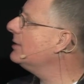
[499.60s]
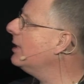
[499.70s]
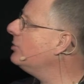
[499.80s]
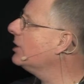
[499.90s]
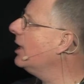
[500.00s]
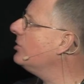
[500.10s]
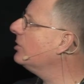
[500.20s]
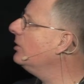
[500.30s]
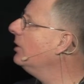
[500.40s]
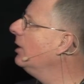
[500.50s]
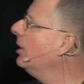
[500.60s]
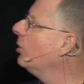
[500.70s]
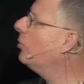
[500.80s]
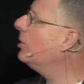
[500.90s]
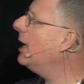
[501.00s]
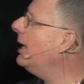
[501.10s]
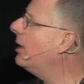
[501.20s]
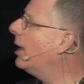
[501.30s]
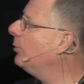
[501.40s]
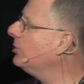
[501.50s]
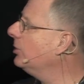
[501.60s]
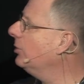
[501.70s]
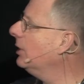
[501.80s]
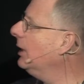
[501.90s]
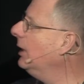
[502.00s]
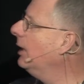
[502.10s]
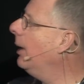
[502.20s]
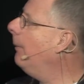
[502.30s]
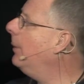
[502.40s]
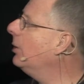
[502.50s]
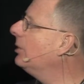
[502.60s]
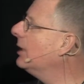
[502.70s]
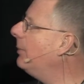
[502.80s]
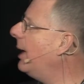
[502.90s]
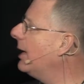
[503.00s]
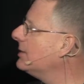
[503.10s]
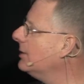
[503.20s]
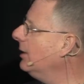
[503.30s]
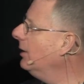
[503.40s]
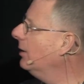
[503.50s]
and education, create opportunity, build capacity,